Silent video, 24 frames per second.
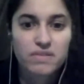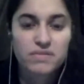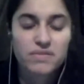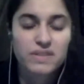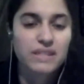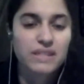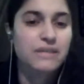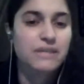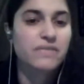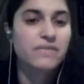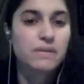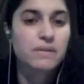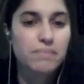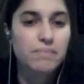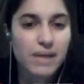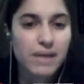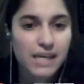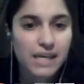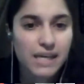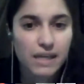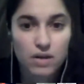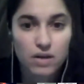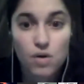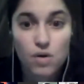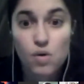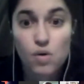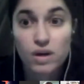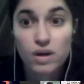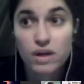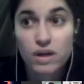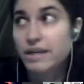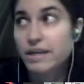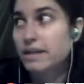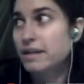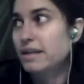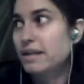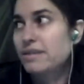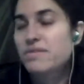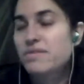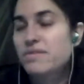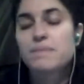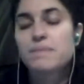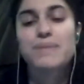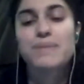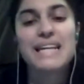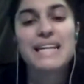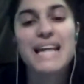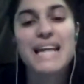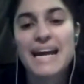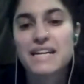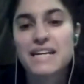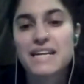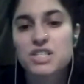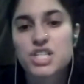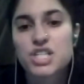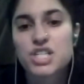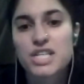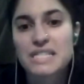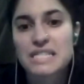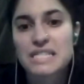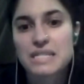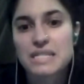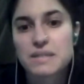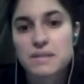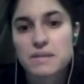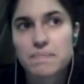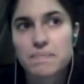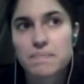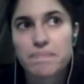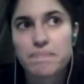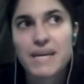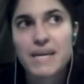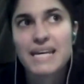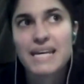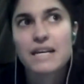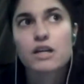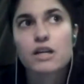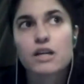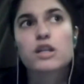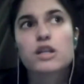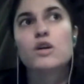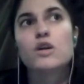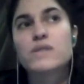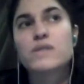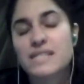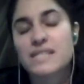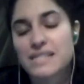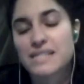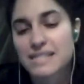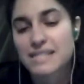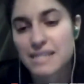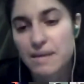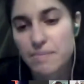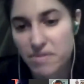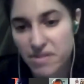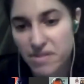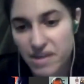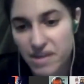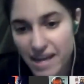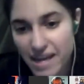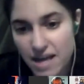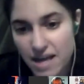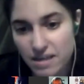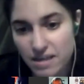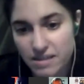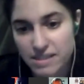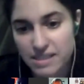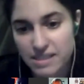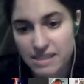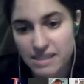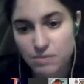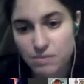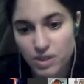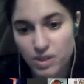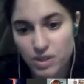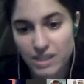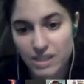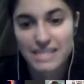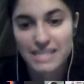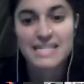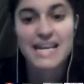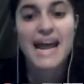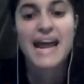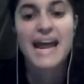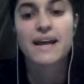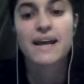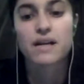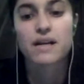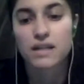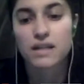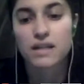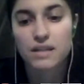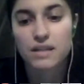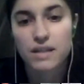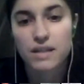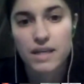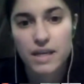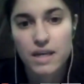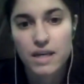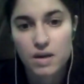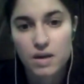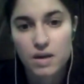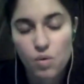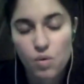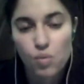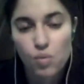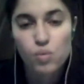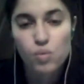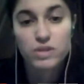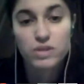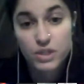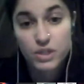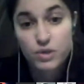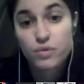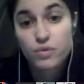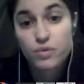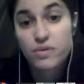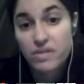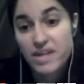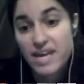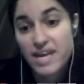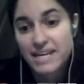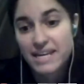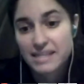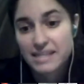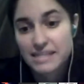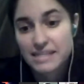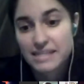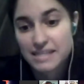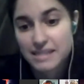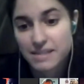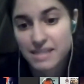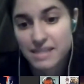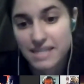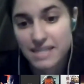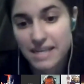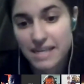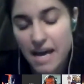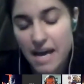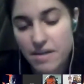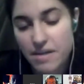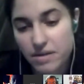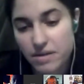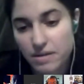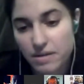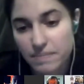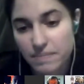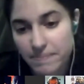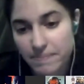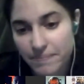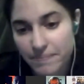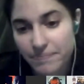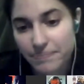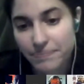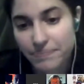off of a living being or even a plant. Just being close to something else will entangle two things together.